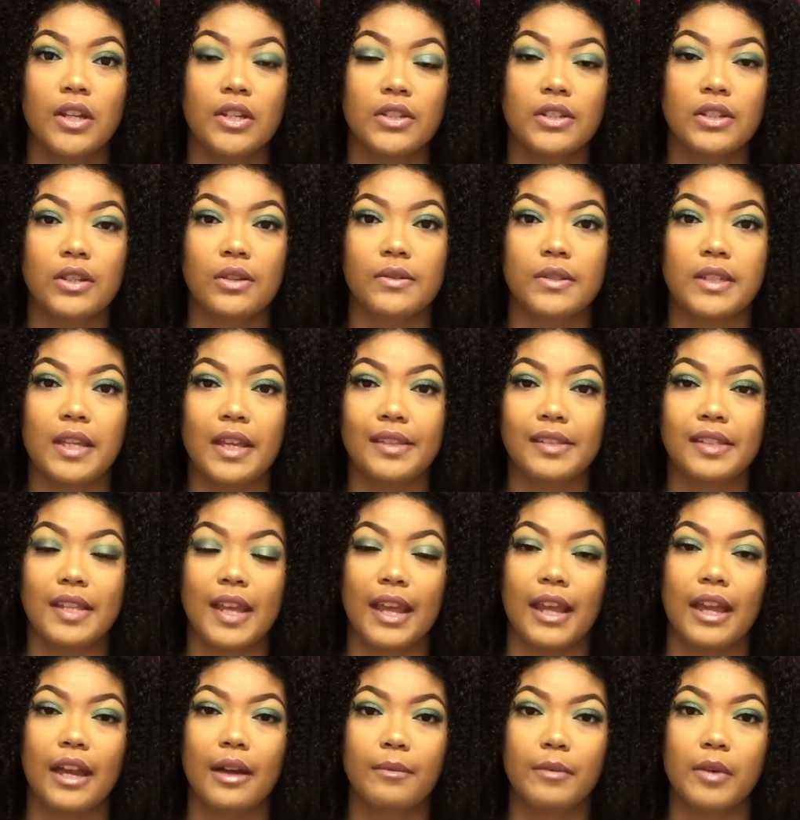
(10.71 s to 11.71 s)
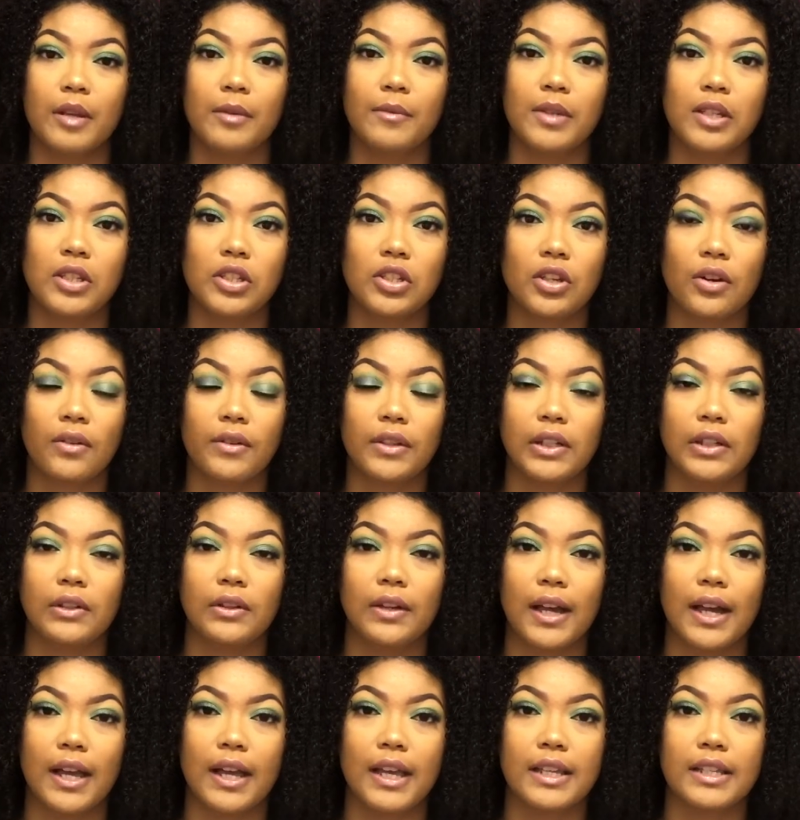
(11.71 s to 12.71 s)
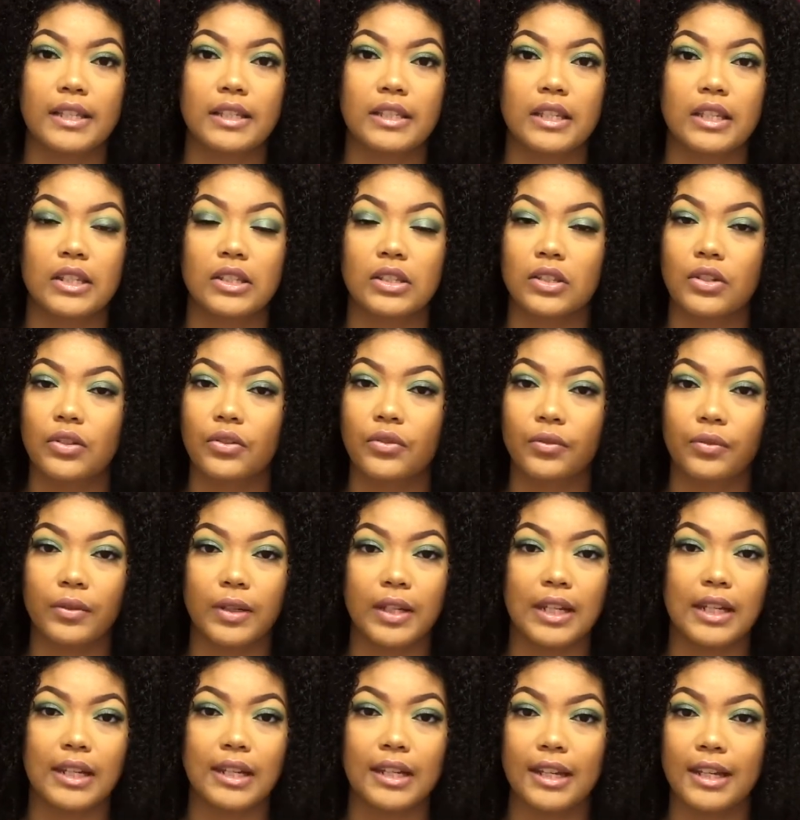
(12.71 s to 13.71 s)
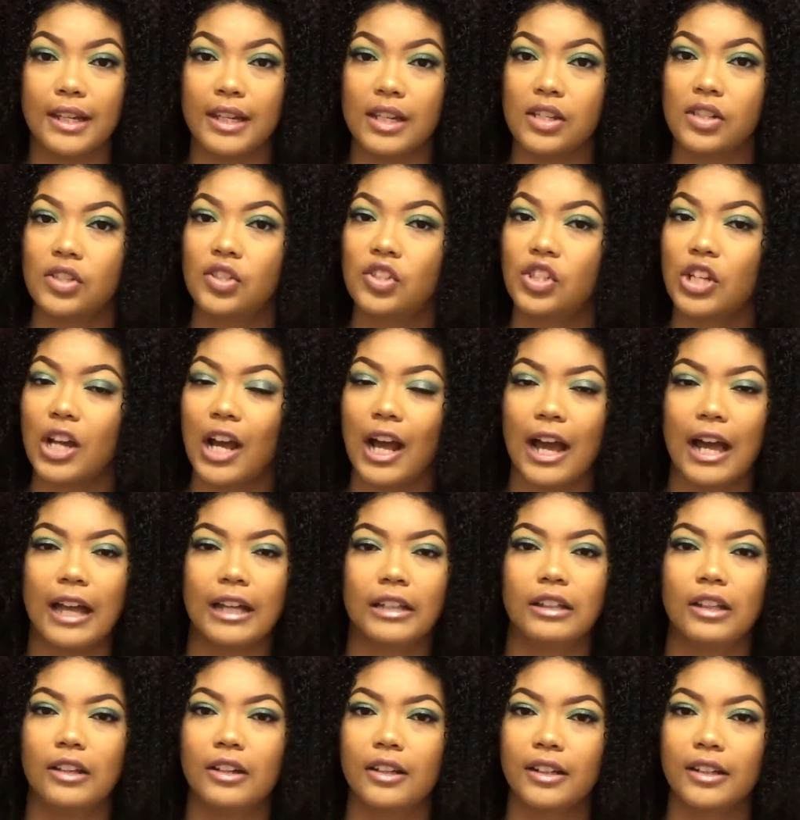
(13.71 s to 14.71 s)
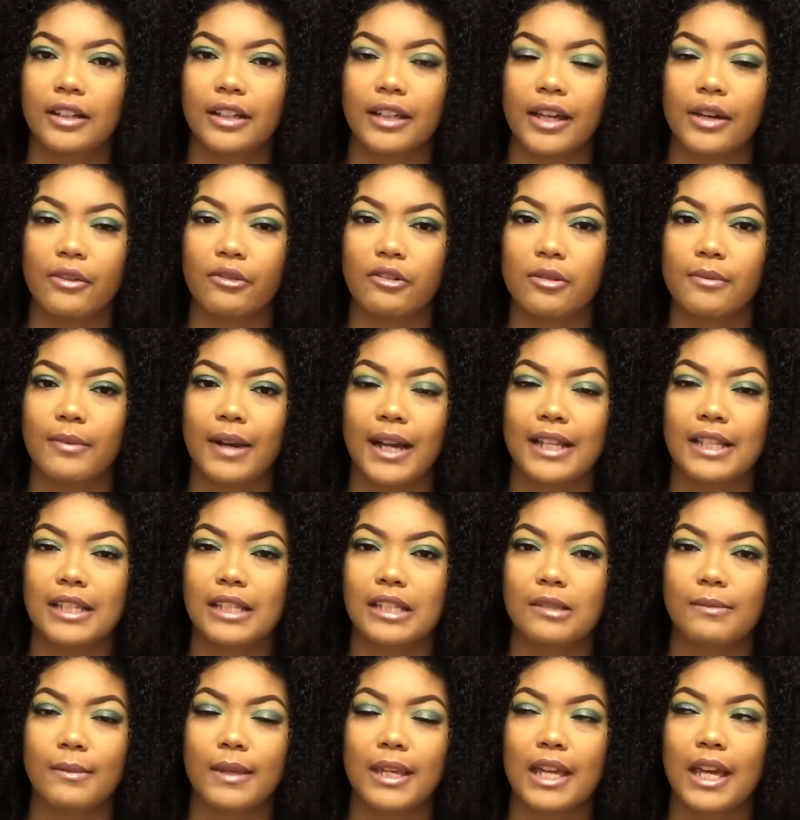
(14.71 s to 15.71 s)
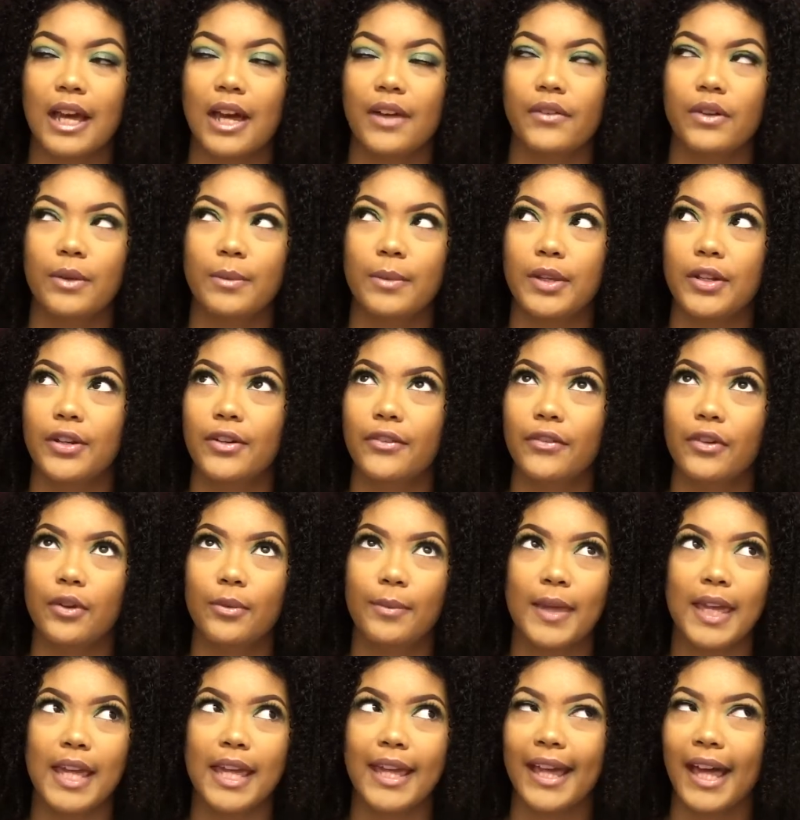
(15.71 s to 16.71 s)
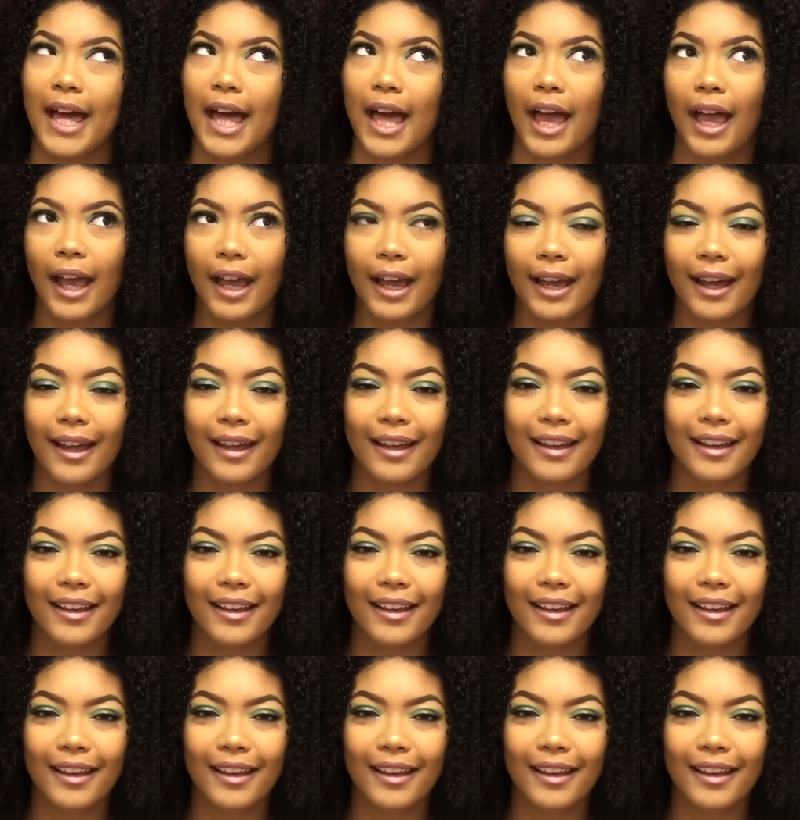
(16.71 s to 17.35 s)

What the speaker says: So today I'm going to be showing you guys this greenish eye look. It reminds me of a beautiful peacock.